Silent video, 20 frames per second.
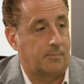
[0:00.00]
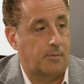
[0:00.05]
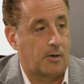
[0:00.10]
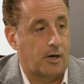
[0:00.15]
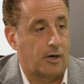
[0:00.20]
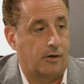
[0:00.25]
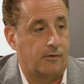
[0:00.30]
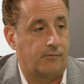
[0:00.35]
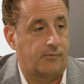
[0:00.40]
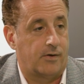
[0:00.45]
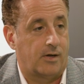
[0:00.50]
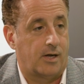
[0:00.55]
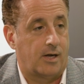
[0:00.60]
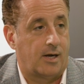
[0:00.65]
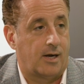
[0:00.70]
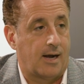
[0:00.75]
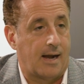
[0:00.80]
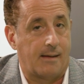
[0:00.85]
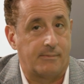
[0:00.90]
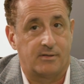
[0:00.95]
part of
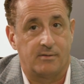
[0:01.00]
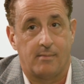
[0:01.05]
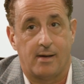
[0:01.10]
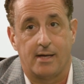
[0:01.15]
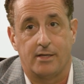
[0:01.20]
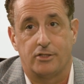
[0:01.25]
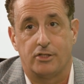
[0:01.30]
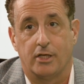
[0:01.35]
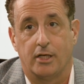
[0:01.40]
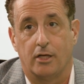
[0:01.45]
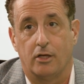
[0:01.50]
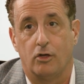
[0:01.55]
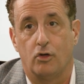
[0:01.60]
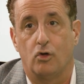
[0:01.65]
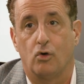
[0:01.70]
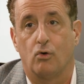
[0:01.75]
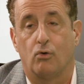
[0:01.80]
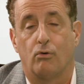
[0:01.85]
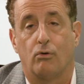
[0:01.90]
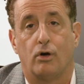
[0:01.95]
optimizing
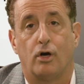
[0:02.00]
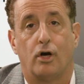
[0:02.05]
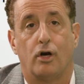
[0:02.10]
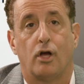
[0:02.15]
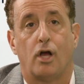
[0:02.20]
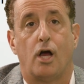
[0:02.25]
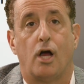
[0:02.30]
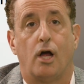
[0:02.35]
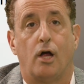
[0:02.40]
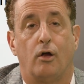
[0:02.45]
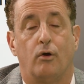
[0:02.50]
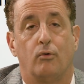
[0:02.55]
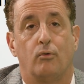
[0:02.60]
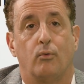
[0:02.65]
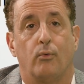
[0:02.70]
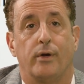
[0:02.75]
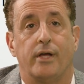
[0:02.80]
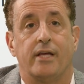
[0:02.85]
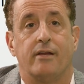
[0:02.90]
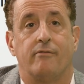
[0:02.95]
your
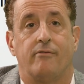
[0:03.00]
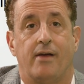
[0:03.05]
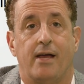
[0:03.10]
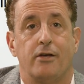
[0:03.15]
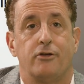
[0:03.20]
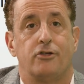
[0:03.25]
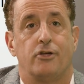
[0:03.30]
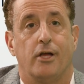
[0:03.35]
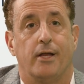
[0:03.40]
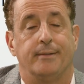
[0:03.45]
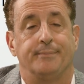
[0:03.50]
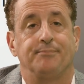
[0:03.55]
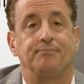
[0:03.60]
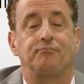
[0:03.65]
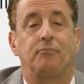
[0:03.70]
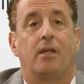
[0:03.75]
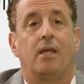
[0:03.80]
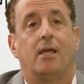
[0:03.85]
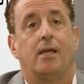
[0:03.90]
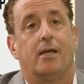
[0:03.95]
reinvention
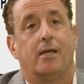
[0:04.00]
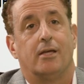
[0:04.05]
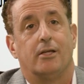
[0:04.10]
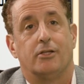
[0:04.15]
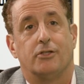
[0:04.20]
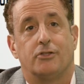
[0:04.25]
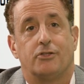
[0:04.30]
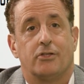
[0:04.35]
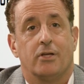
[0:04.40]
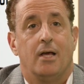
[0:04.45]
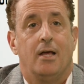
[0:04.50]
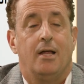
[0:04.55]
is